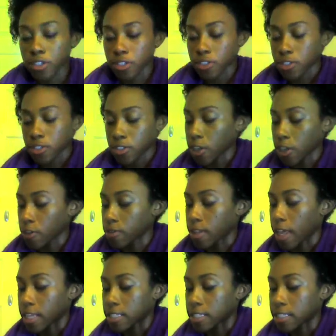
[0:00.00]
so
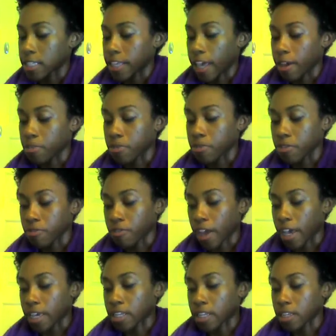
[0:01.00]
nicely have
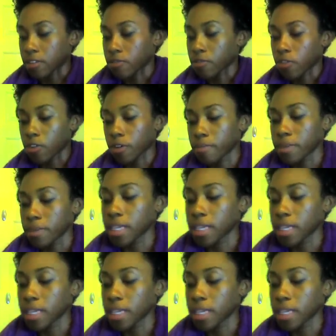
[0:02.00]
provided for